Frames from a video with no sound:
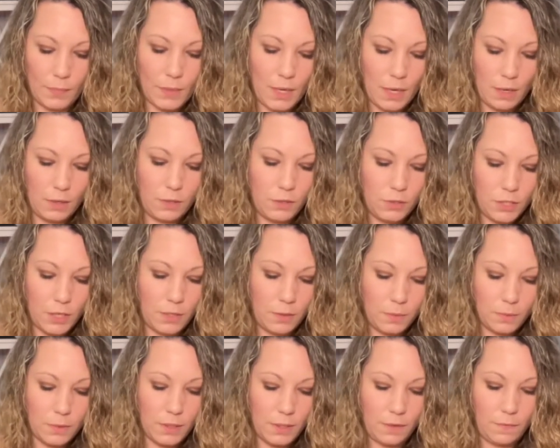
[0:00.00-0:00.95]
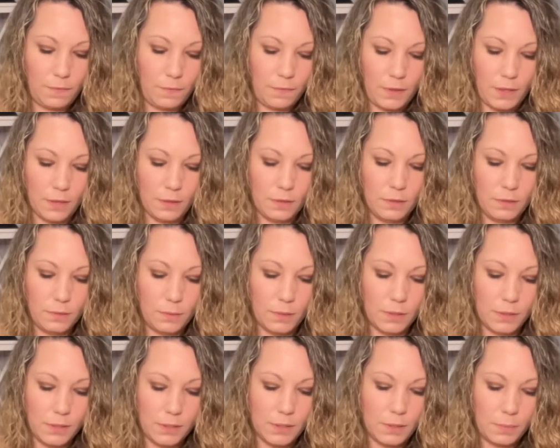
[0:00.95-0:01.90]
How do you genuinely feel
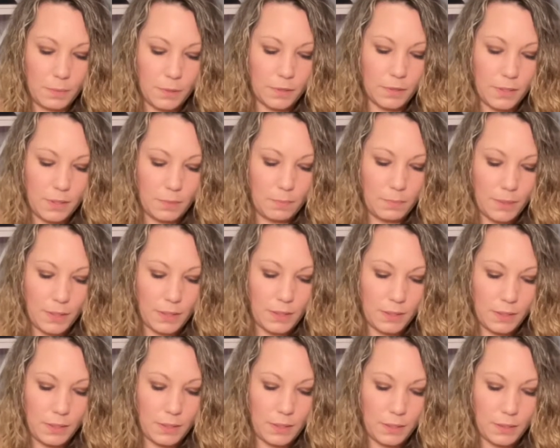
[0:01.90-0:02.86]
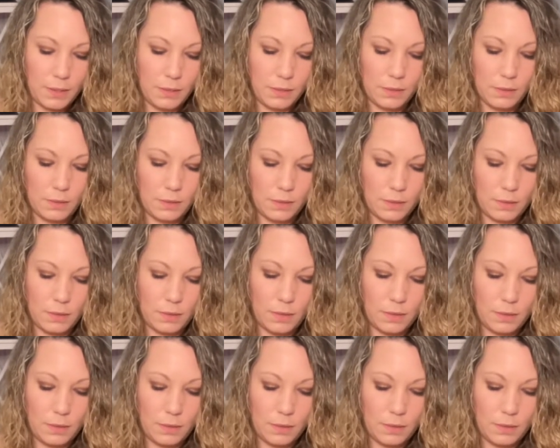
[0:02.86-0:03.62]
towards this person, Pisces?